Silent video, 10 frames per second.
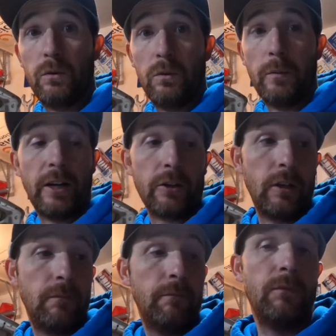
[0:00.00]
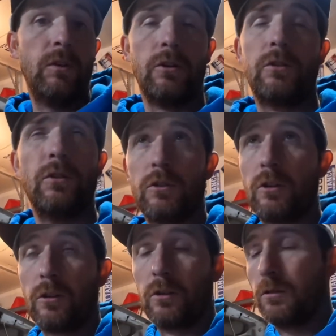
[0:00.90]
to the battery, or to the
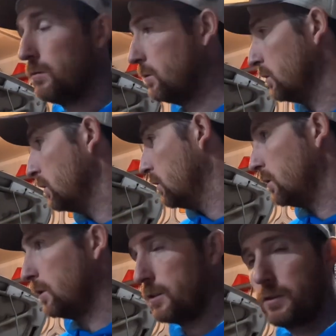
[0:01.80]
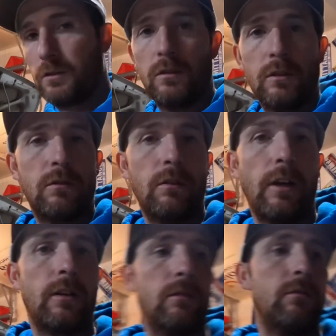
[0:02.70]
starter. Let's do
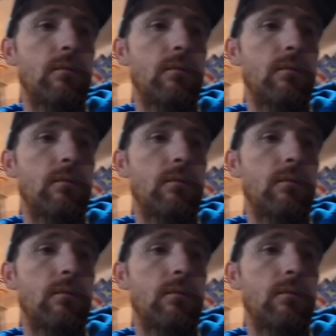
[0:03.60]
that.